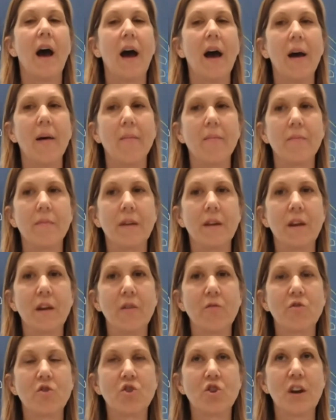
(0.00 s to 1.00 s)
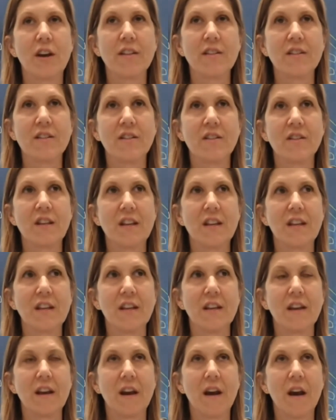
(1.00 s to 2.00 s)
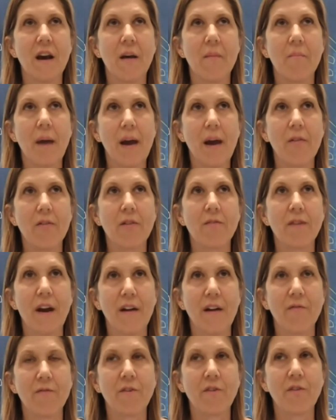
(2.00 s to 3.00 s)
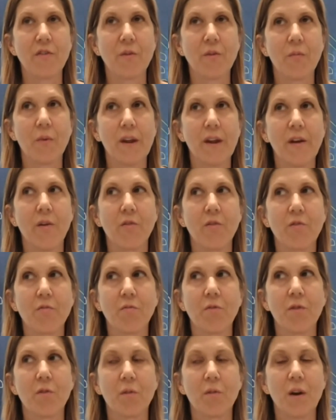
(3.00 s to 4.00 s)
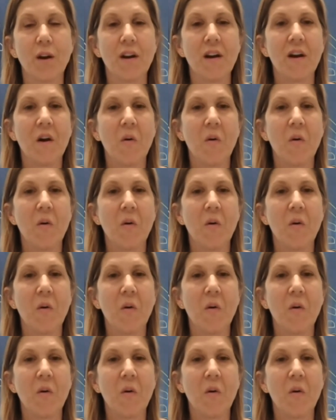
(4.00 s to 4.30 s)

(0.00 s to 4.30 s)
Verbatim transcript: Um, you know, just the amount of effort that we go through